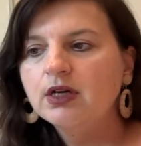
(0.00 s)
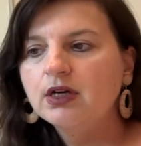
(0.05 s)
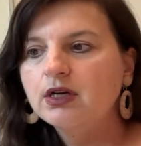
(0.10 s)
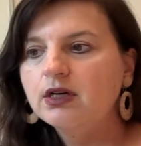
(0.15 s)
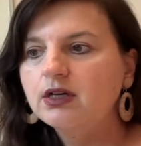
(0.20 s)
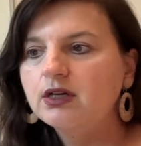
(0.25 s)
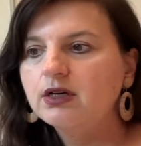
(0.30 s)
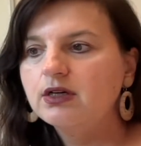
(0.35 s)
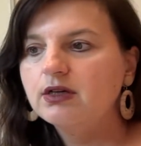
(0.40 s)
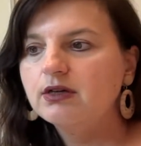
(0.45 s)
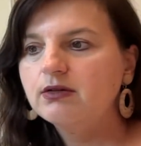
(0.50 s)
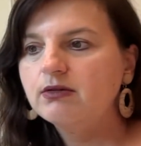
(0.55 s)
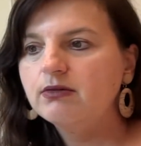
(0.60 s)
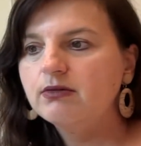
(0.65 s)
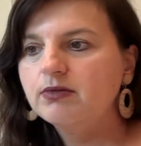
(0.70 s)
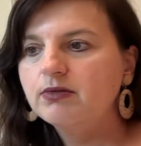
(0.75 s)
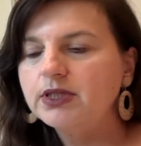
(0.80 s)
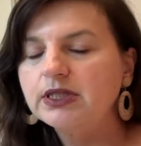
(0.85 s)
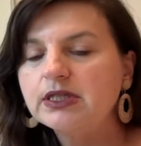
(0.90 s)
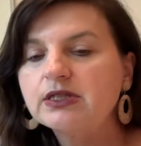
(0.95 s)

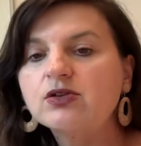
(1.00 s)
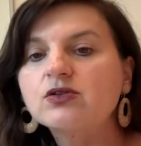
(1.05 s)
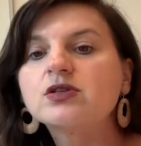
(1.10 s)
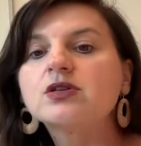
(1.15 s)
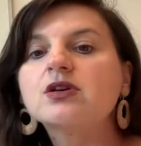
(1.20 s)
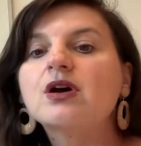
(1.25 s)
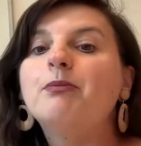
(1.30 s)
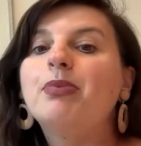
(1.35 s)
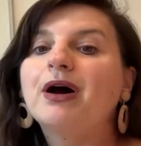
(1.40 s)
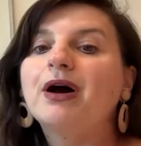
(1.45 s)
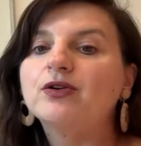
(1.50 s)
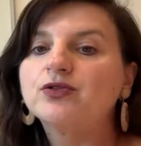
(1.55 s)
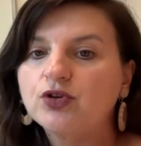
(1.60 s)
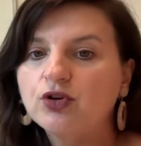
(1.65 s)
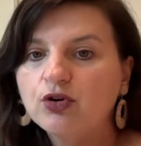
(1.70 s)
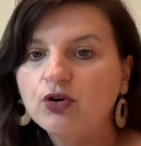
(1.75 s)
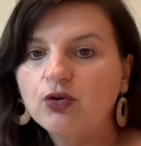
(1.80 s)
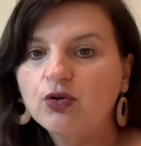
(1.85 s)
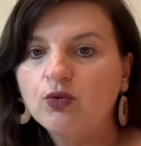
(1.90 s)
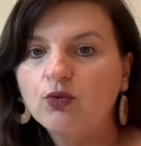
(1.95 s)
but it's also about
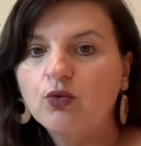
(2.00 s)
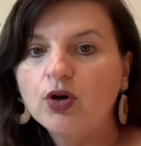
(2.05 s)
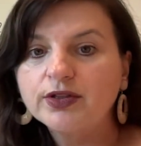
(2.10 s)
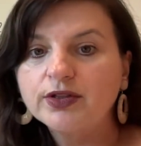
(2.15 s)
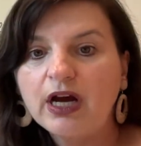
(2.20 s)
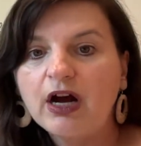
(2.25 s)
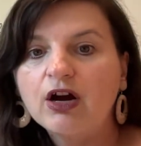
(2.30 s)
what